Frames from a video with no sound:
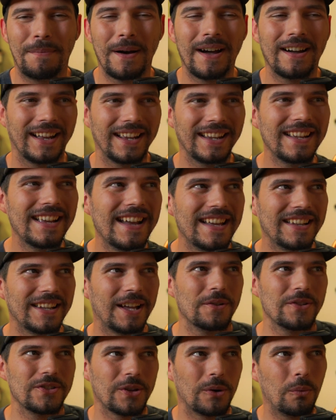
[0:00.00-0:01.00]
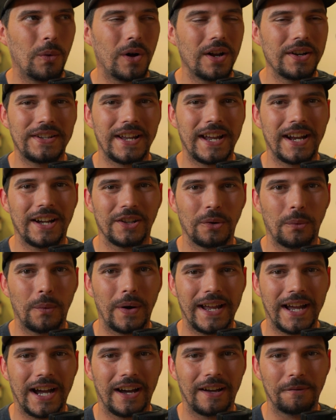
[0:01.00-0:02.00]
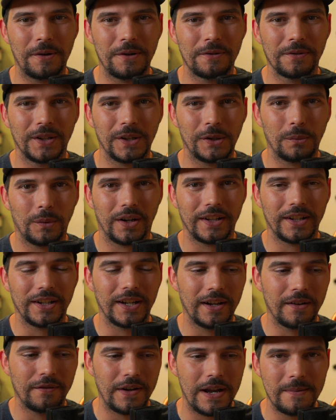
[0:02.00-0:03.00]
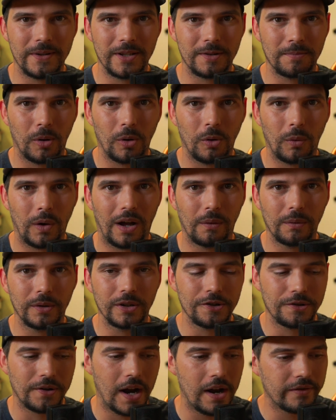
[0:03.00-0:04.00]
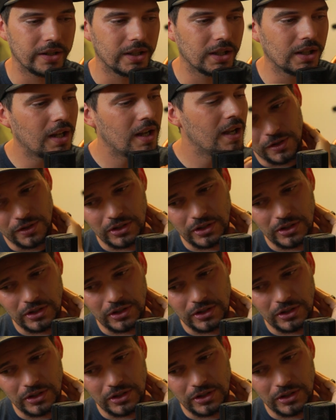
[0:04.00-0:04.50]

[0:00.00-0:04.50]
but that was a one day on the way out. We really wanted a famous bowl while we were driving.